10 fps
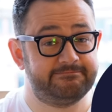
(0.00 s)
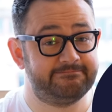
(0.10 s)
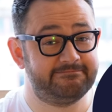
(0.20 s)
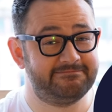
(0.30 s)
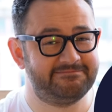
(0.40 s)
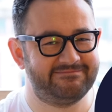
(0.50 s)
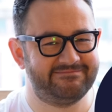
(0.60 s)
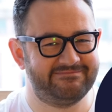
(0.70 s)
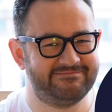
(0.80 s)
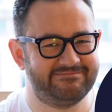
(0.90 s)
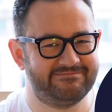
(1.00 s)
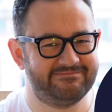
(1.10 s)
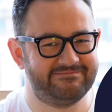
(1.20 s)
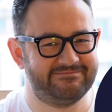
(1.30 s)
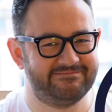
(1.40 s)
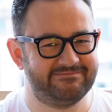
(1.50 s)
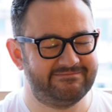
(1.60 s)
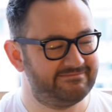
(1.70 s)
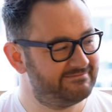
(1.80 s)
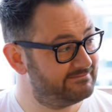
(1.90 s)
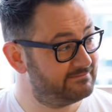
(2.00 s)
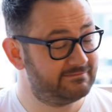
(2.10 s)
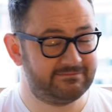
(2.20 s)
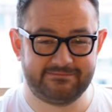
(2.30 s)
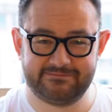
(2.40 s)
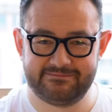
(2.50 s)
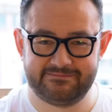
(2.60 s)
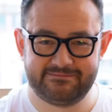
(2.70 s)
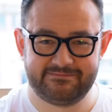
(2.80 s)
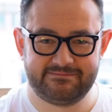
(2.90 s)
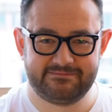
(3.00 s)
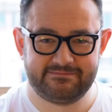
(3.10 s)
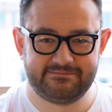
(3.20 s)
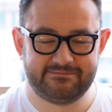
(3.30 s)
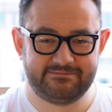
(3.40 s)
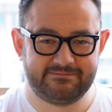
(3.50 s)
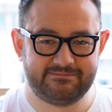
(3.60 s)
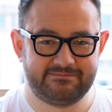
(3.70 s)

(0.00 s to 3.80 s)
(silent)